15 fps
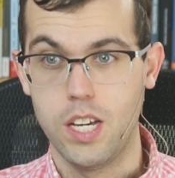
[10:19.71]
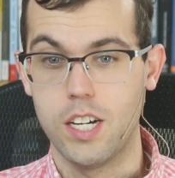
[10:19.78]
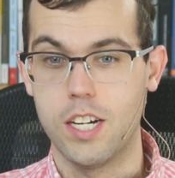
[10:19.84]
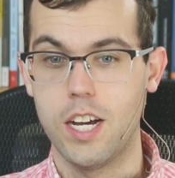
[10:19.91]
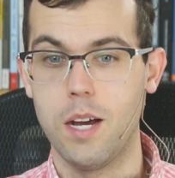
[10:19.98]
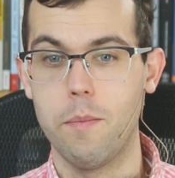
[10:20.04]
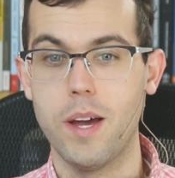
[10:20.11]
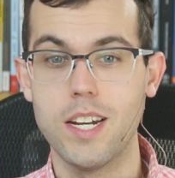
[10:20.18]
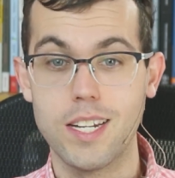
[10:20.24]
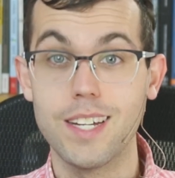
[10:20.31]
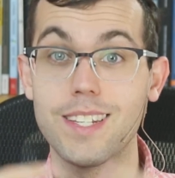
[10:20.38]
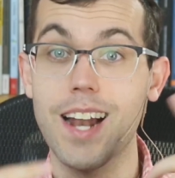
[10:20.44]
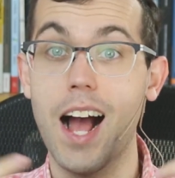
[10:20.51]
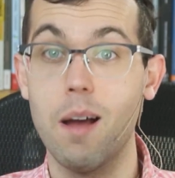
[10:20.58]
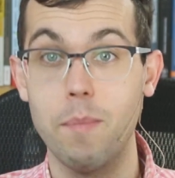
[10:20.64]
and
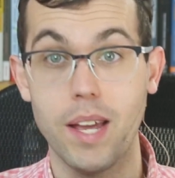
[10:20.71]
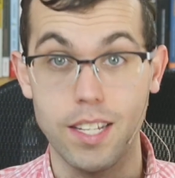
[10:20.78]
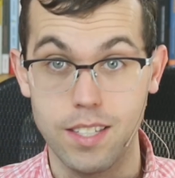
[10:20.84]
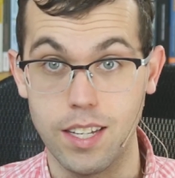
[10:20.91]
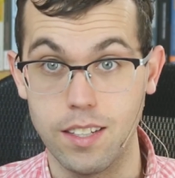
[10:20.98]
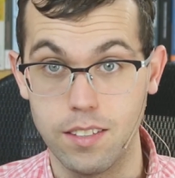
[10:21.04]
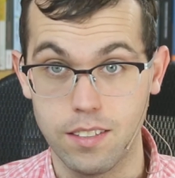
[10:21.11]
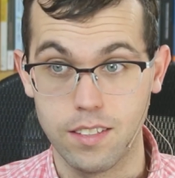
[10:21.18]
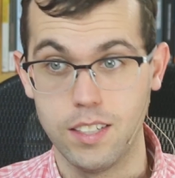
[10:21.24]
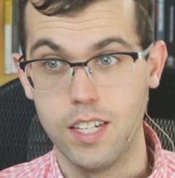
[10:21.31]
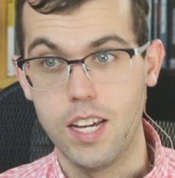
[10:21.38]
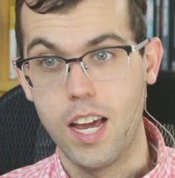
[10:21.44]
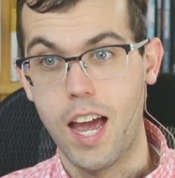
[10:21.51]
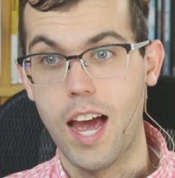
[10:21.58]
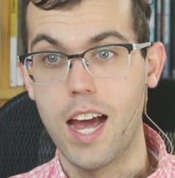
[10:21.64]
does not make sense,
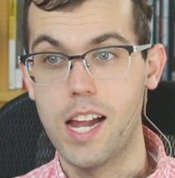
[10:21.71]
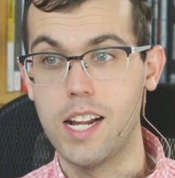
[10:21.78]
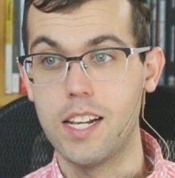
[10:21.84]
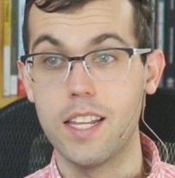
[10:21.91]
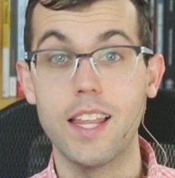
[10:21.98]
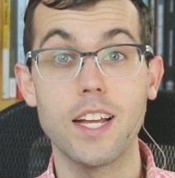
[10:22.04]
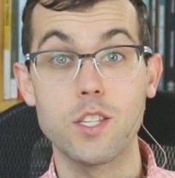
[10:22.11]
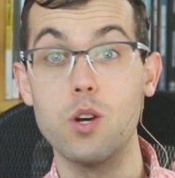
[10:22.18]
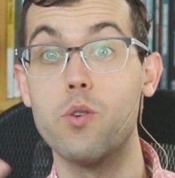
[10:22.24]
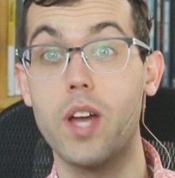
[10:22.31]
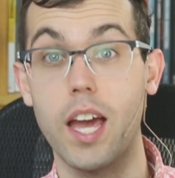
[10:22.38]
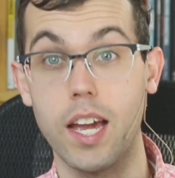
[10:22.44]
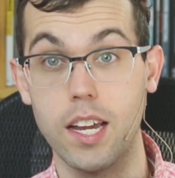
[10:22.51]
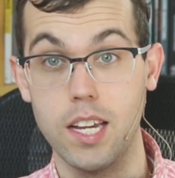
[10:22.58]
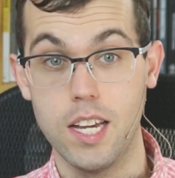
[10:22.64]
and that's
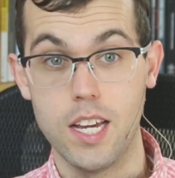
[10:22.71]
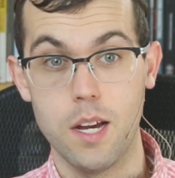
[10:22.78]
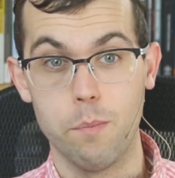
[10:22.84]
okay.